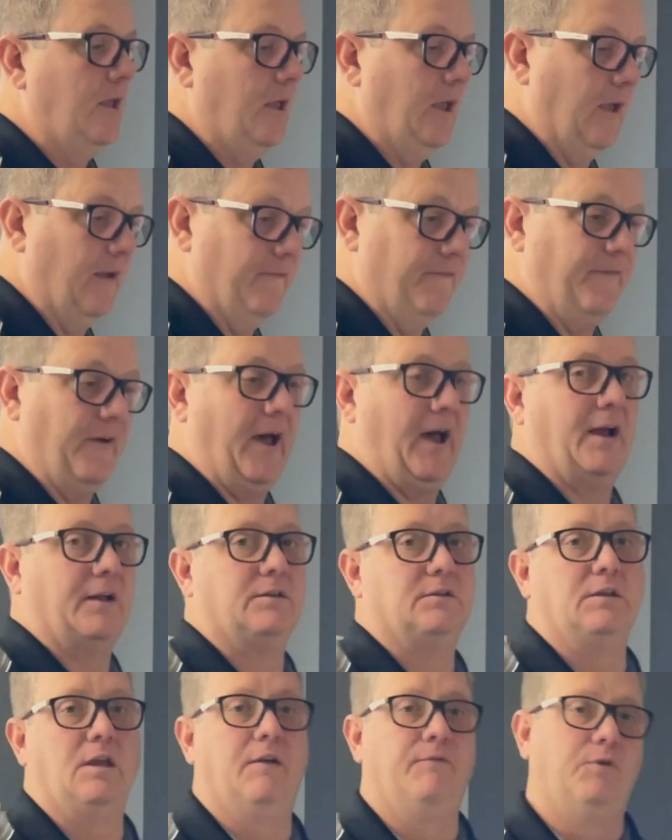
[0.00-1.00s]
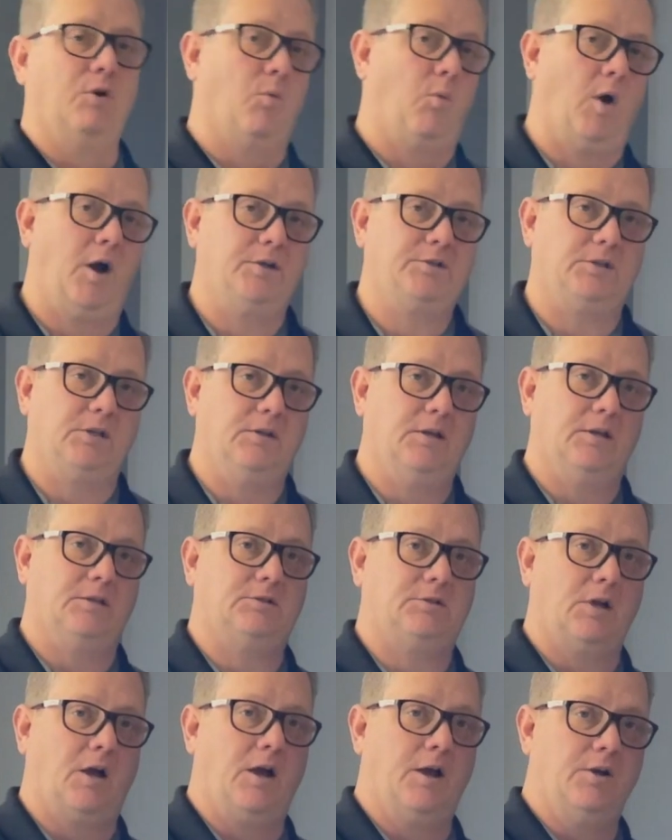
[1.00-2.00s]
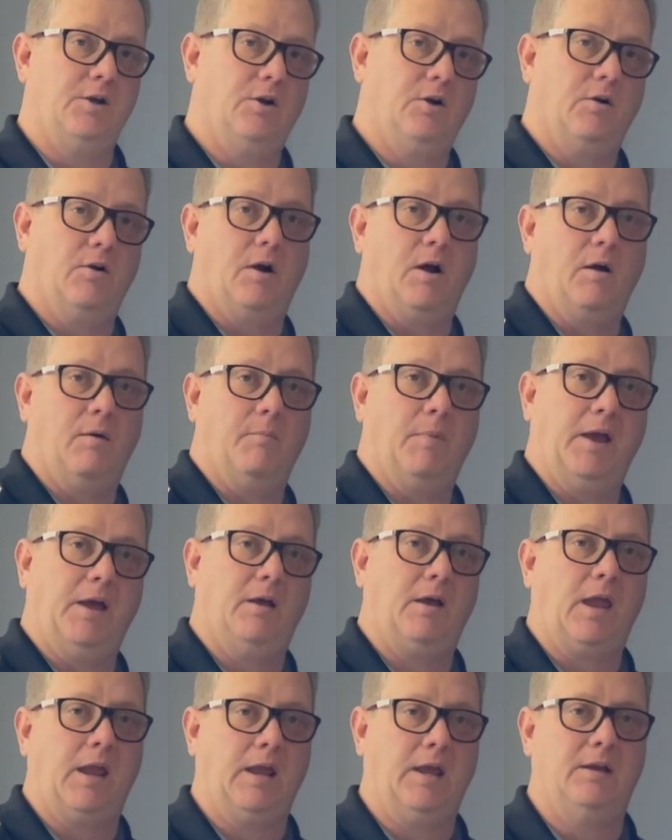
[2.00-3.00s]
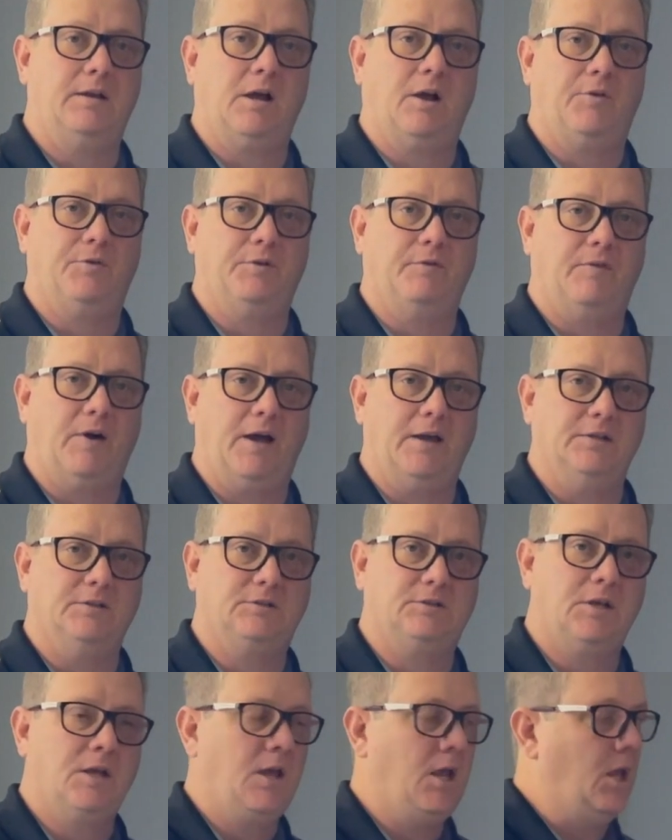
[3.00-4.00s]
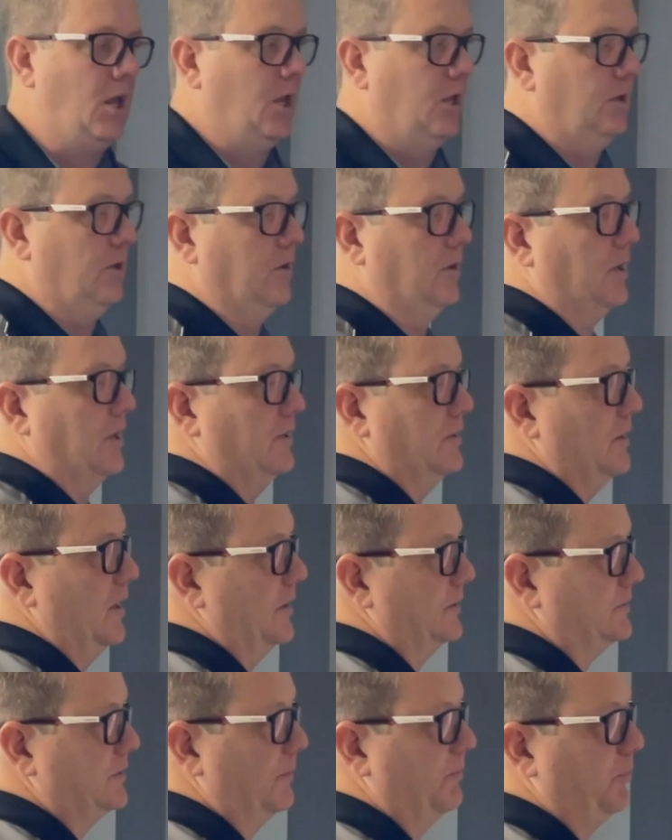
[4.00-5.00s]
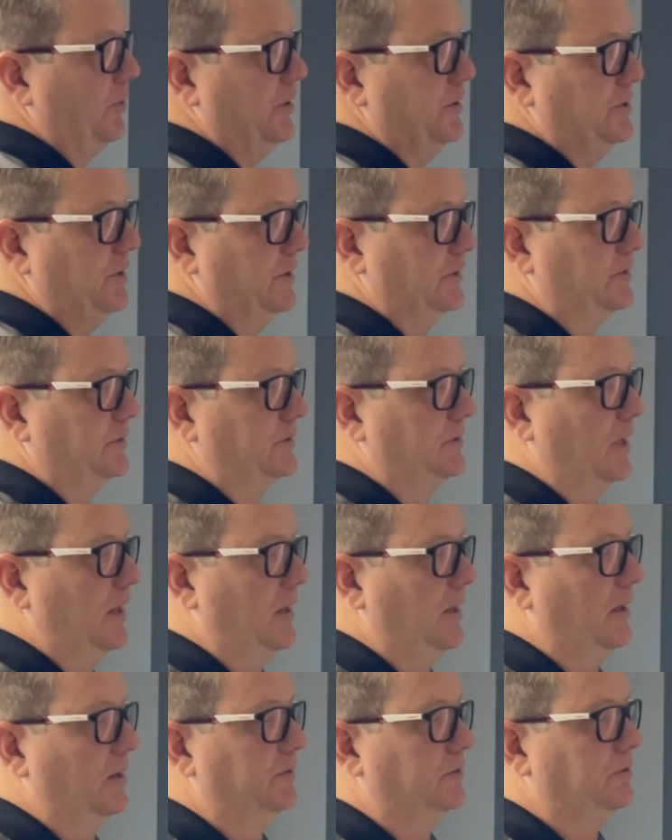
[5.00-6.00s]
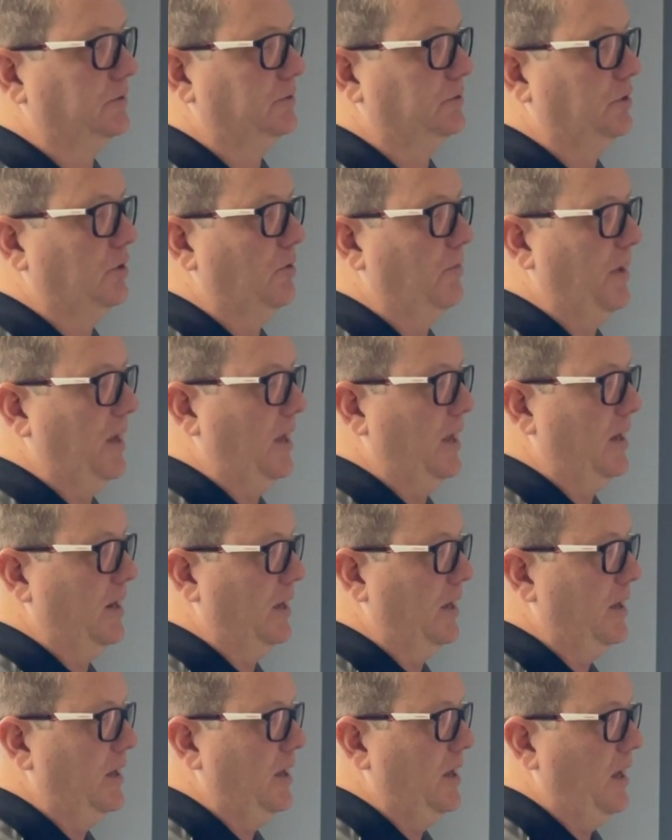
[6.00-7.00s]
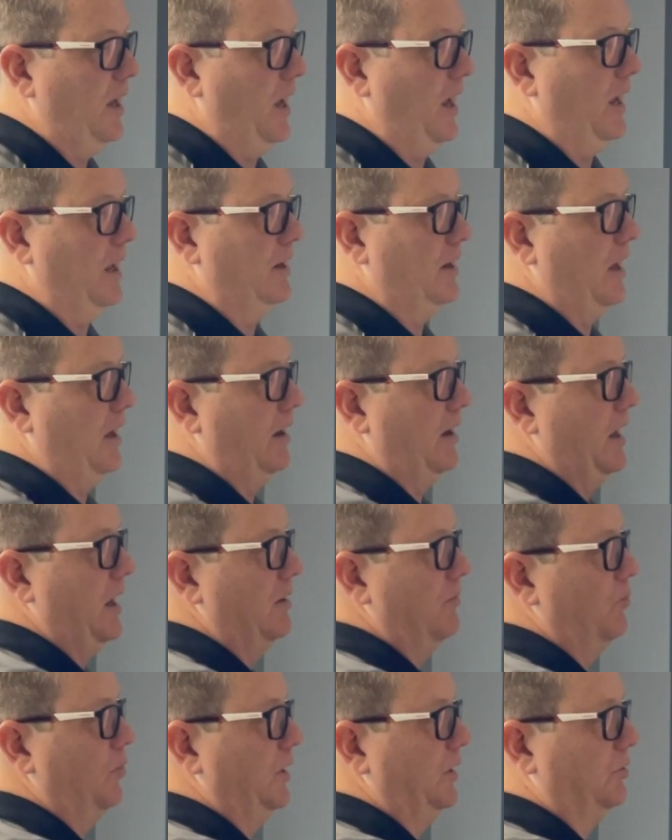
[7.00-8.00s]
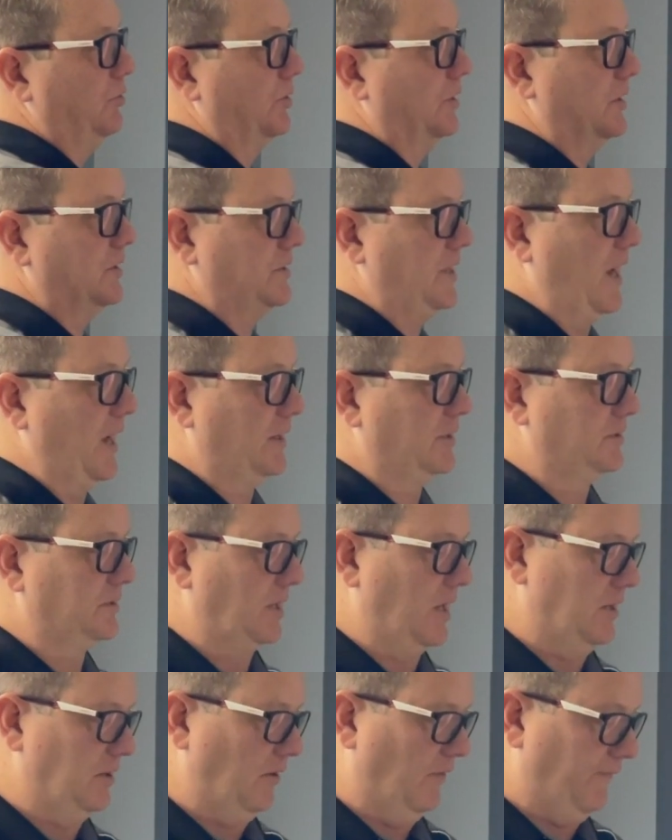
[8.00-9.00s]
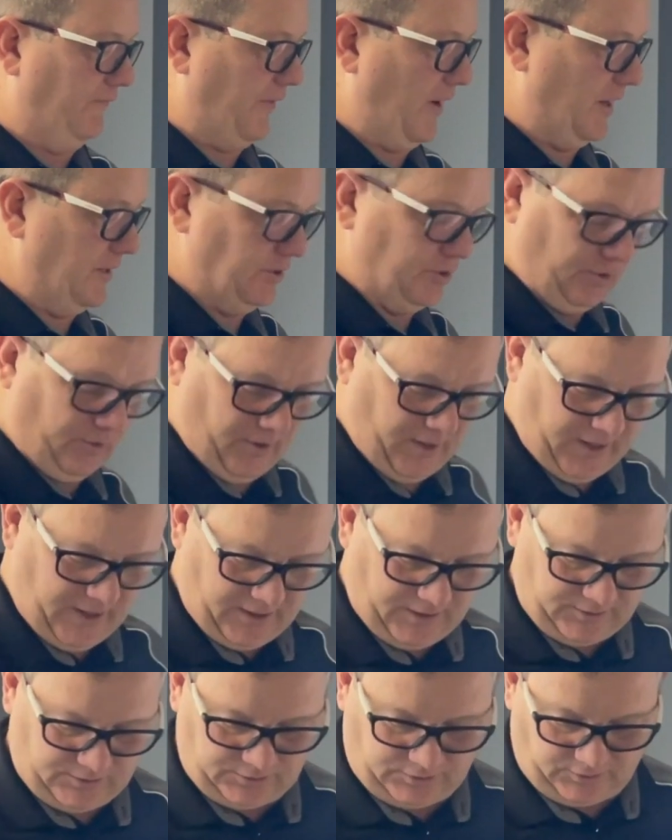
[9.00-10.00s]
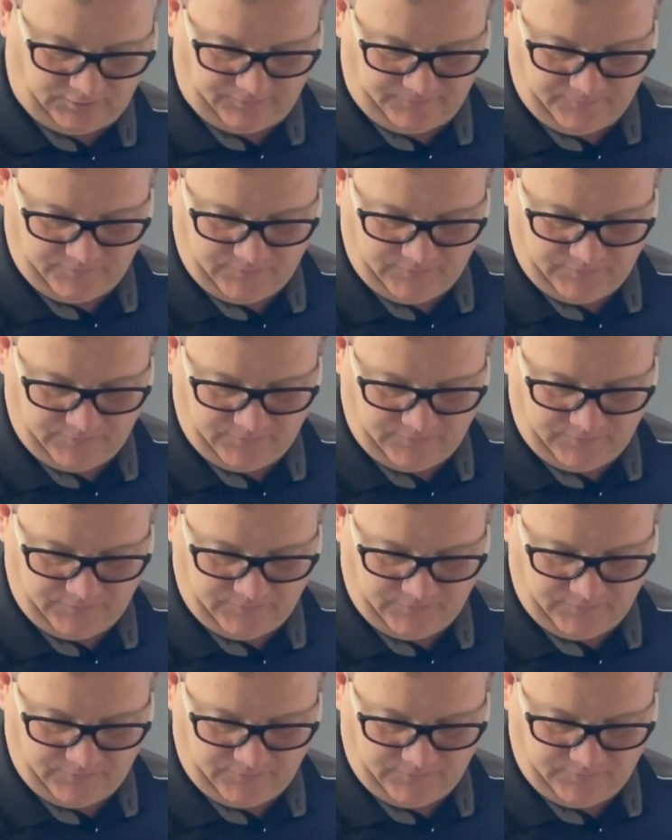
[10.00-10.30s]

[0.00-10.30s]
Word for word: In fact, if you're watching this on your handheld device, you can simply just zoom in and read through the text and you'll find your answer.